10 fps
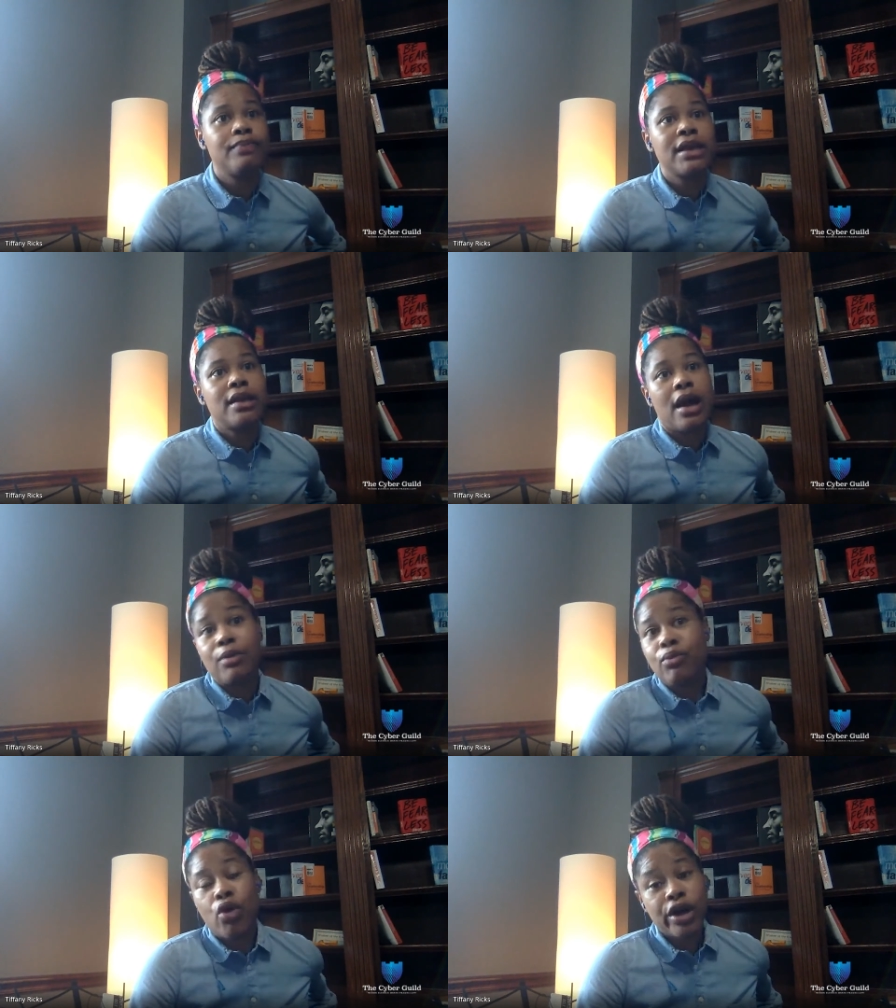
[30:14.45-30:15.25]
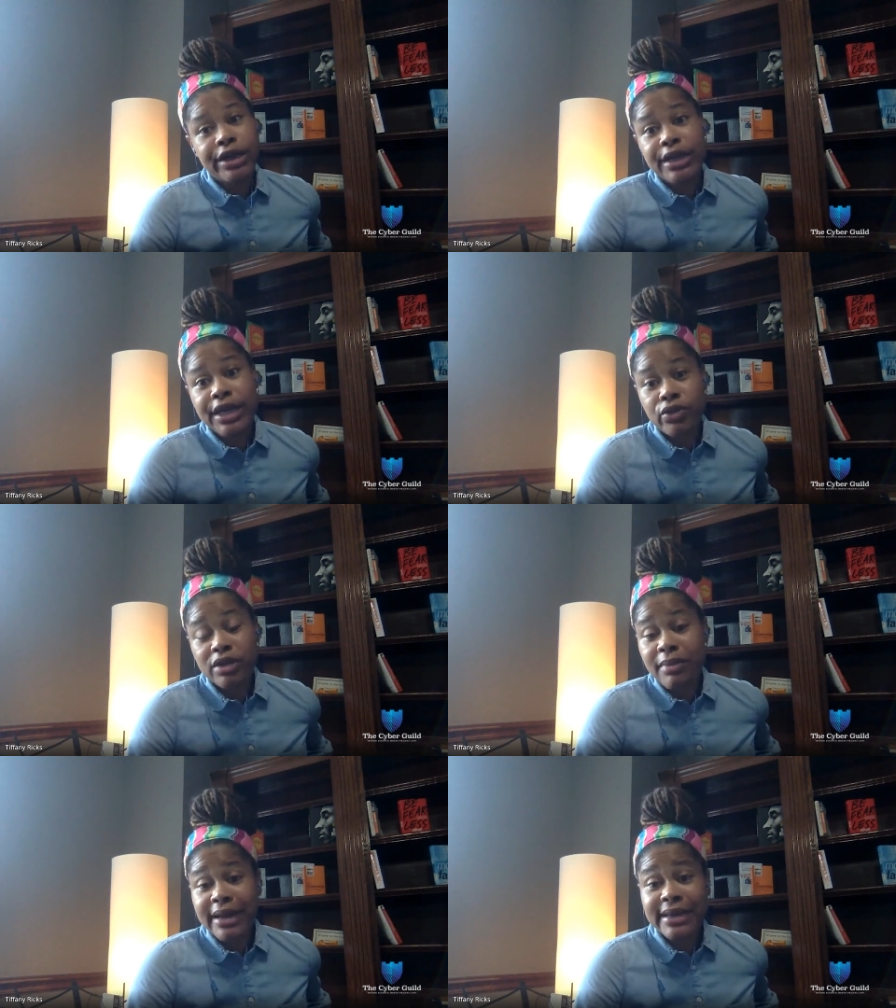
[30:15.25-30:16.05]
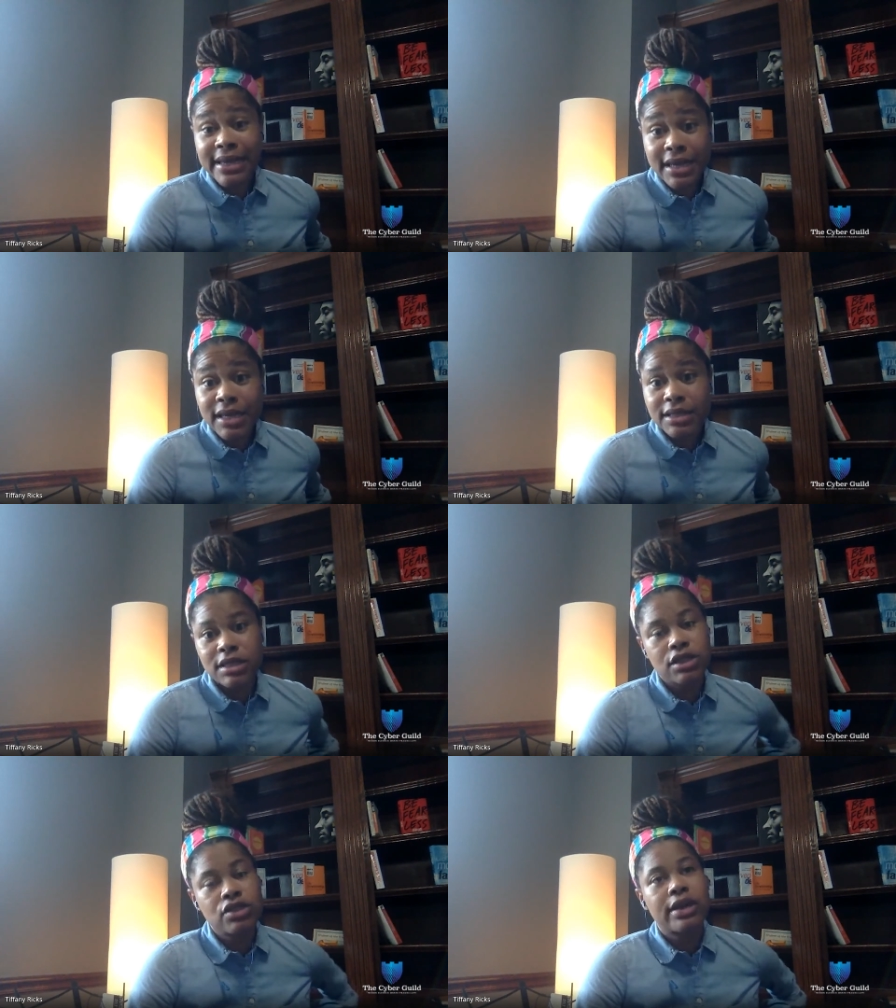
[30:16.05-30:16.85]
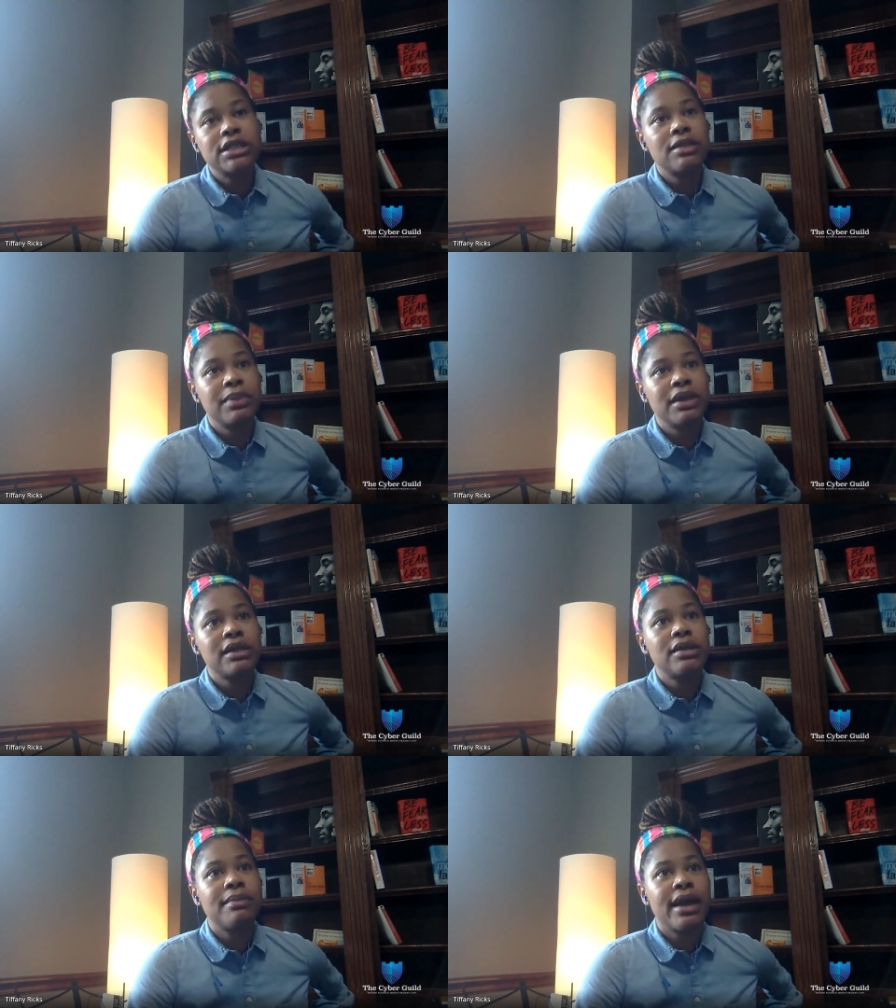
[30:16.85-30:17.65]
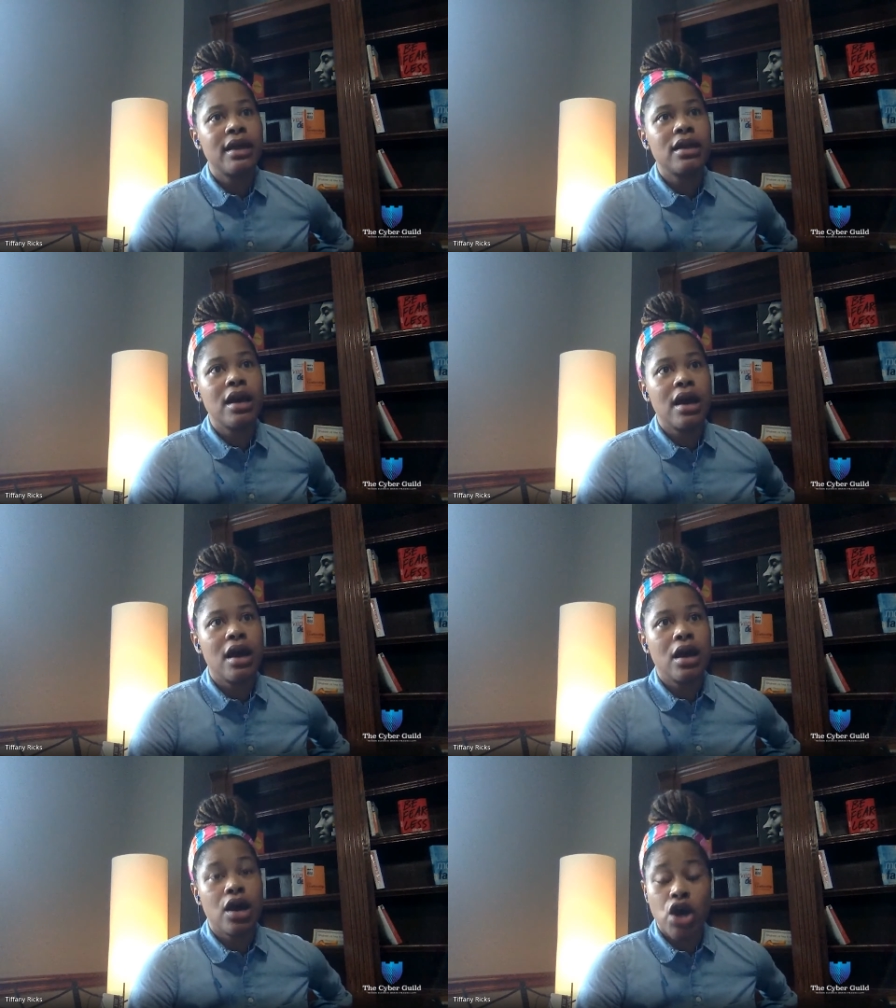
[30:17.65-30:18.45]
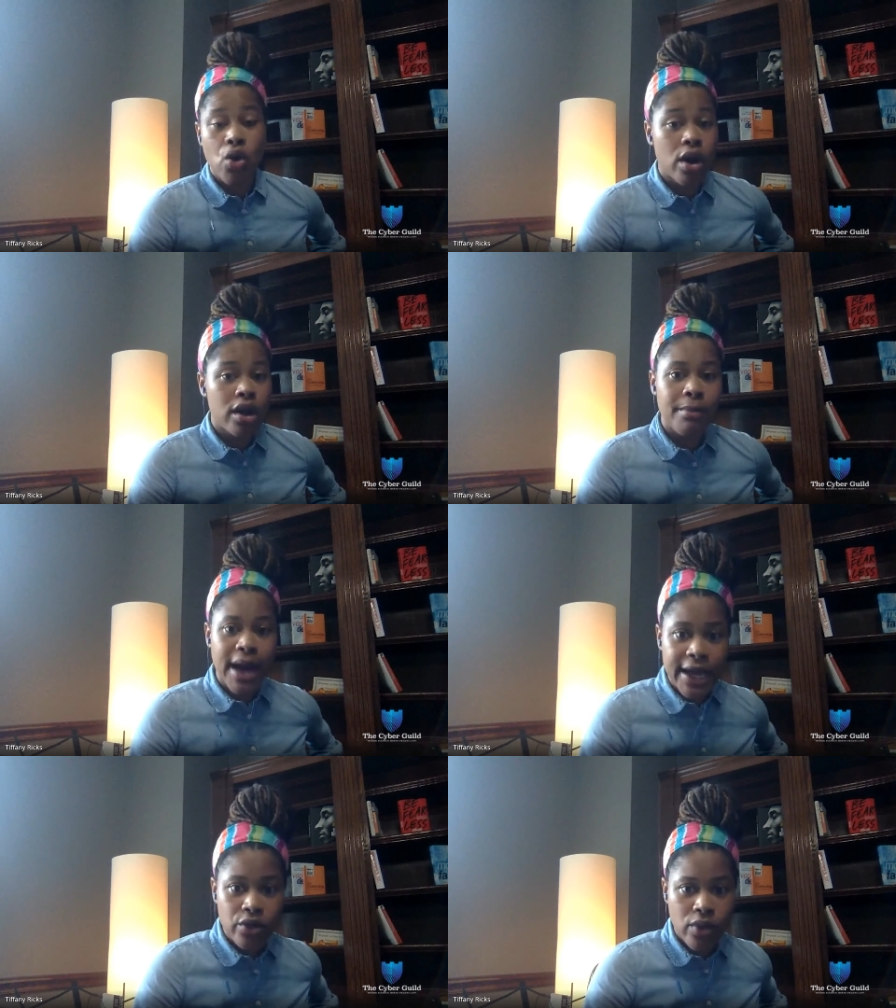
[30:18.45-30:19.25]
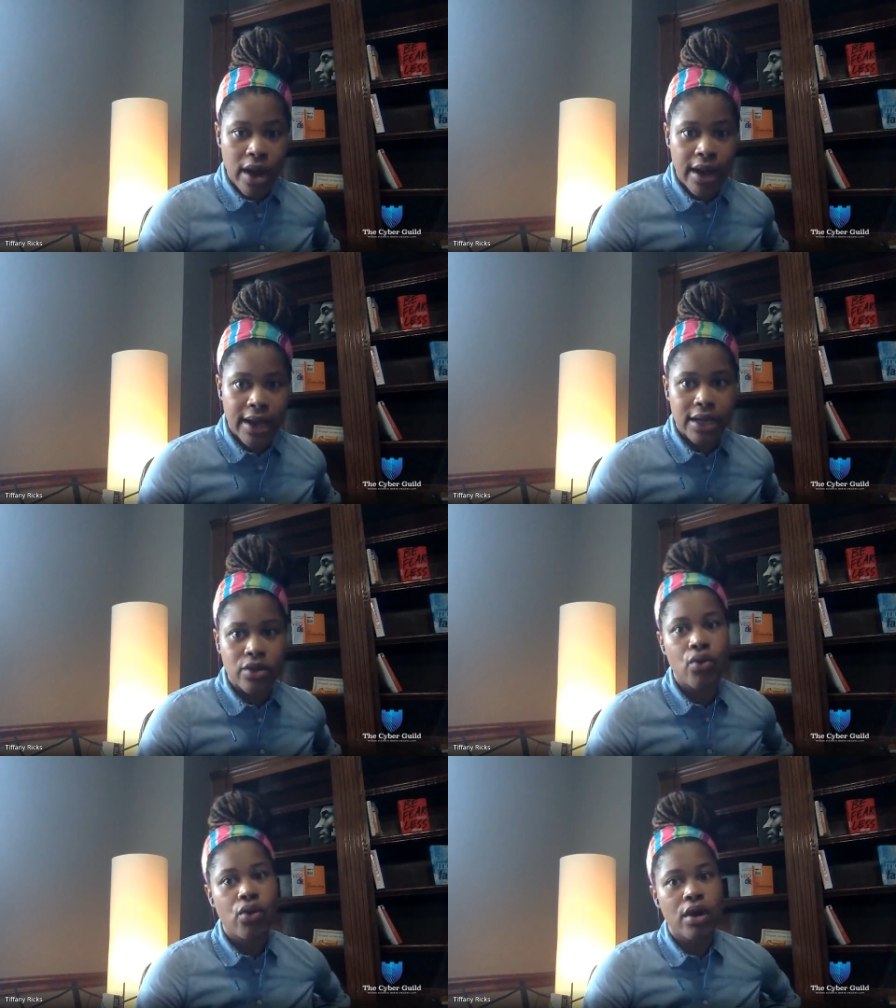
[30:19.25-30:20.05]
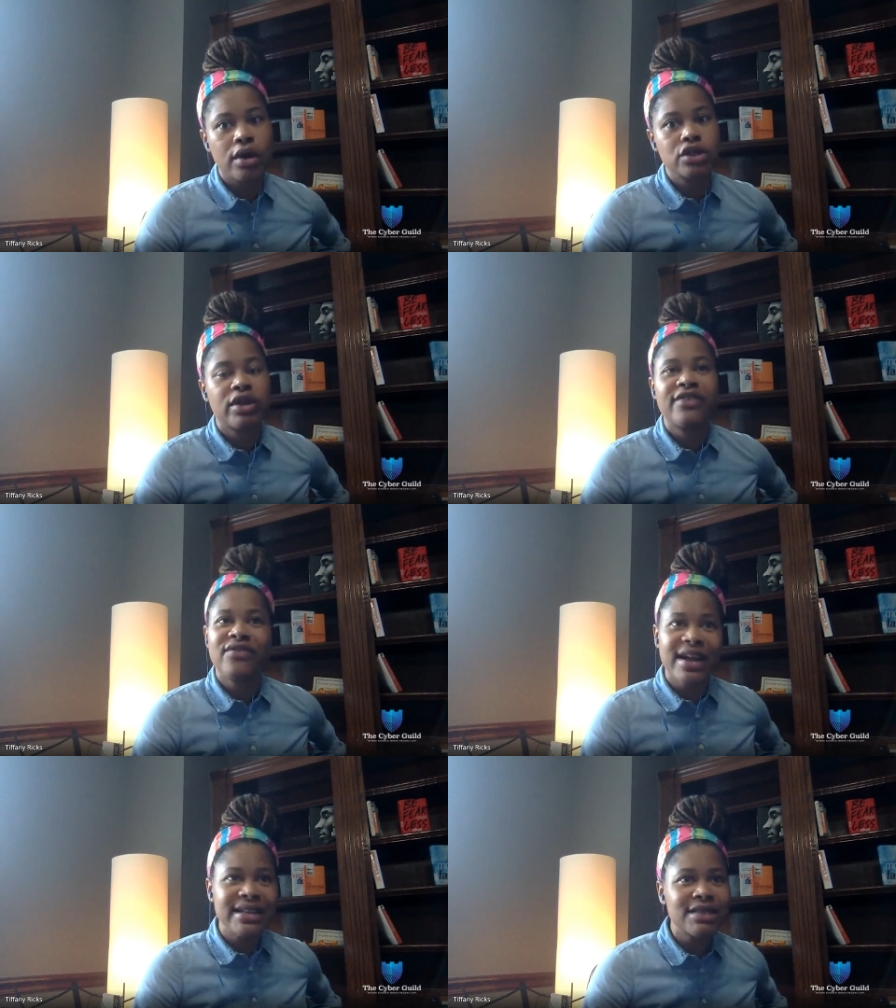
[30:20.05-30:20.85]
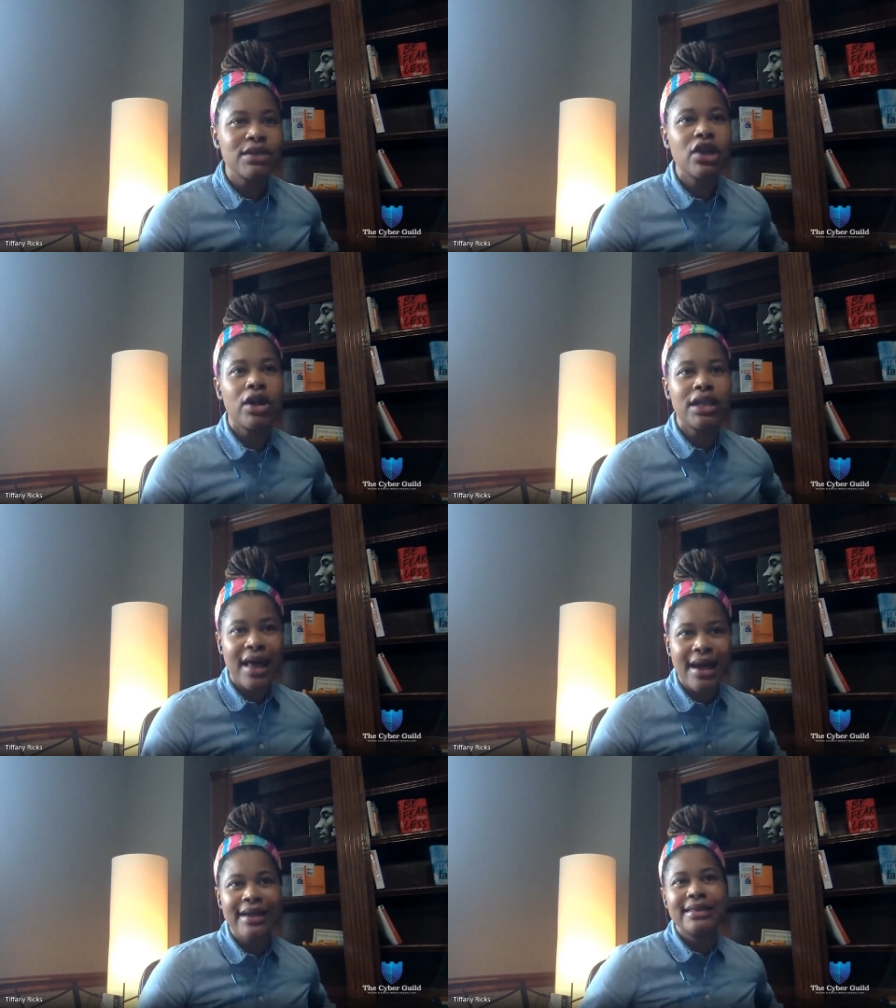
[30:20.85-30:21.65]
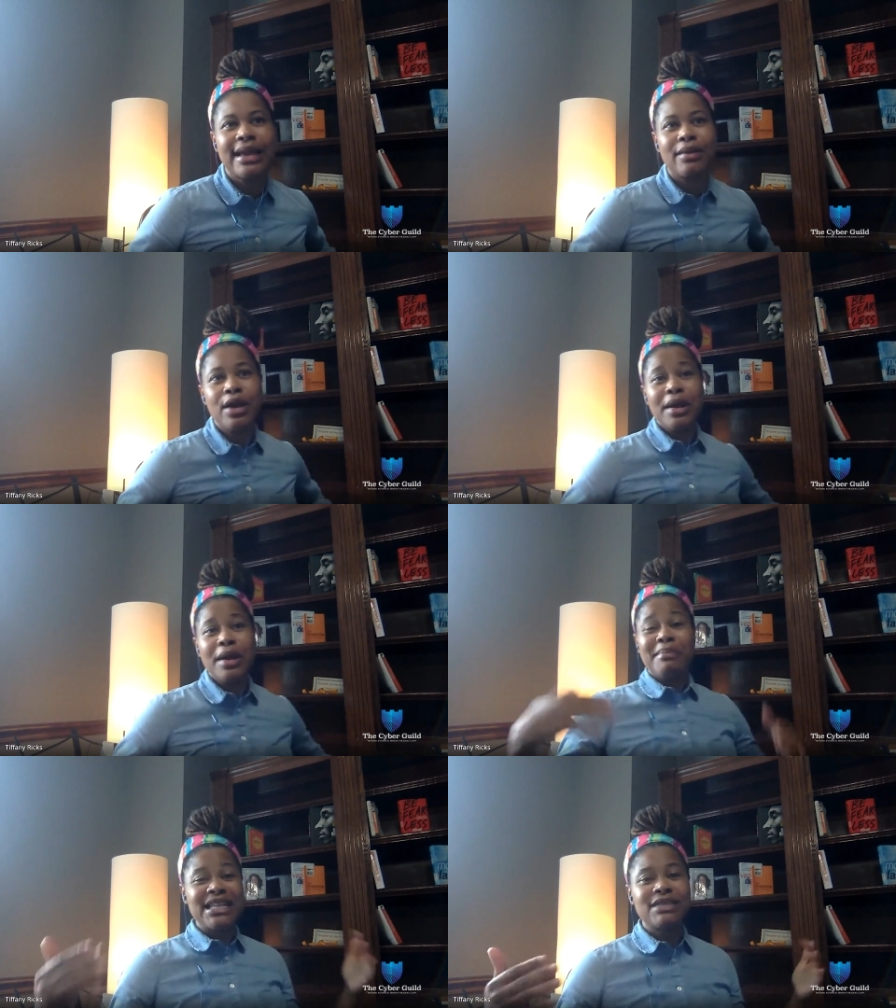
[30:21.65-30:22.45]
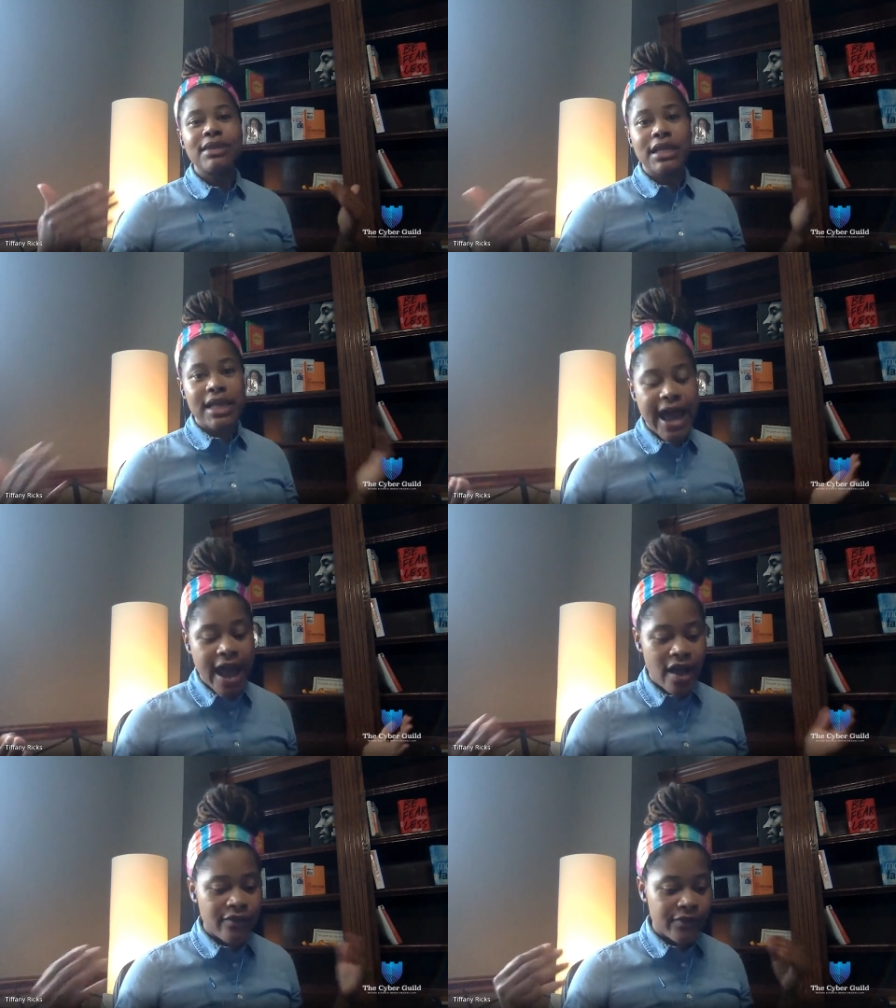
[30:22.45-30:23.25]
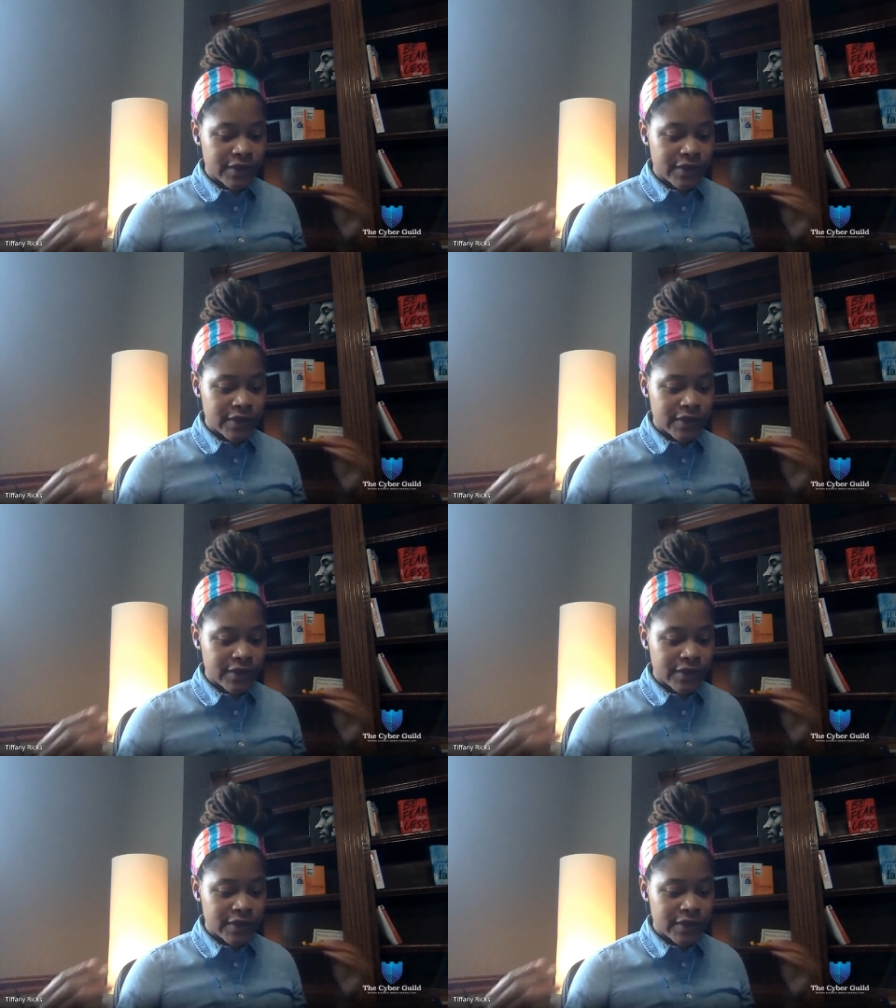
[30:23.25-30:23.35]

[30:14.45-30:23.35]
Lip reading: I'm working here with my kids, and so I typically may go on a bike ride or try to find something online that makes me laugh,